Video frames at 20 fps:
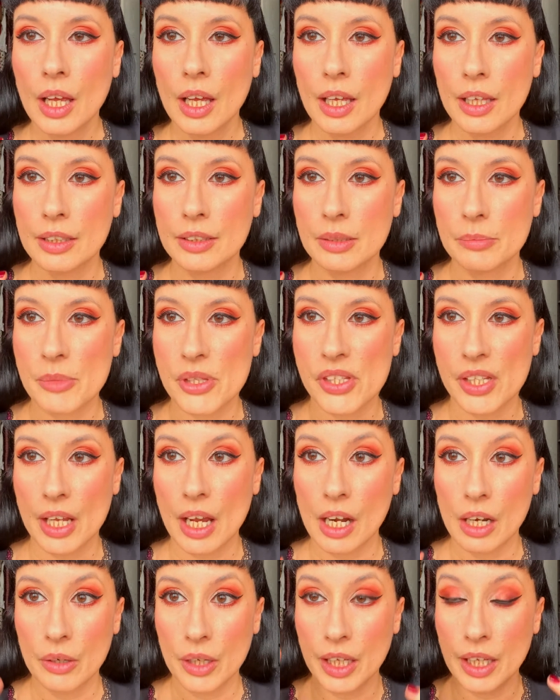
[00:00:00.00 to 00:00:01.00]
the
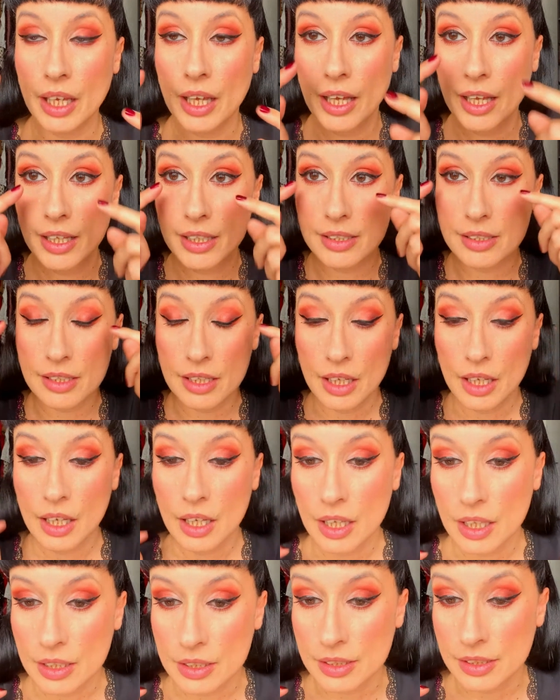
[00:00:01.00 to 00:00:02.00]
mascara and
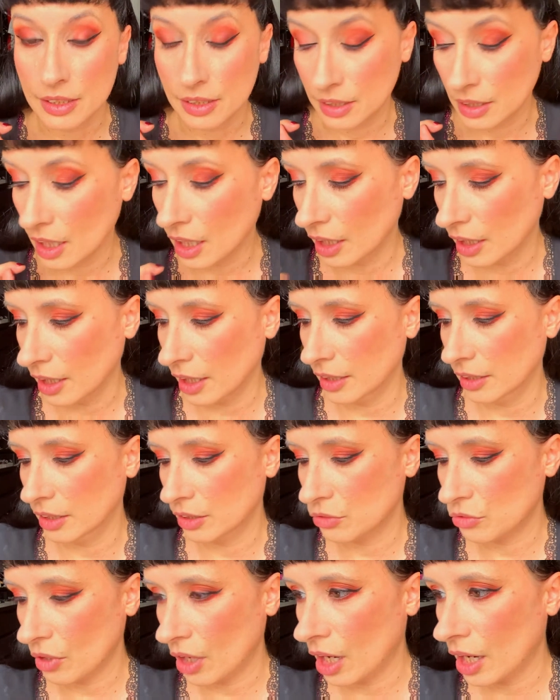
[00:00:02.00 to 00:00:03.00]
the eyeliner
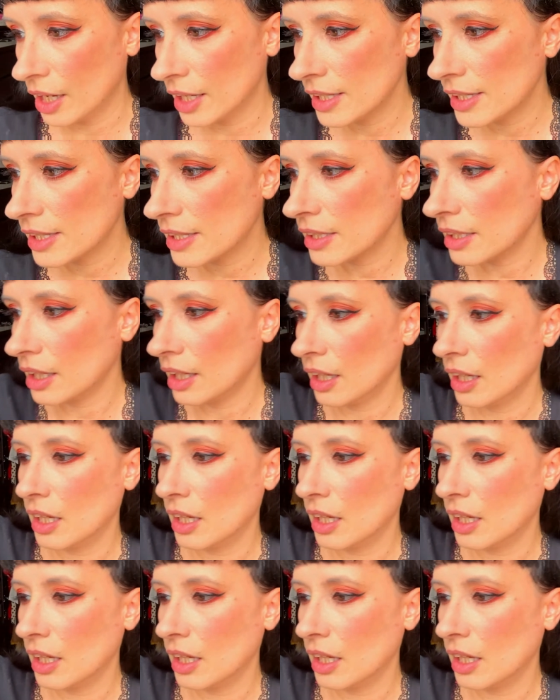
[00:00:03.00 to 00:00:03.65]
dries.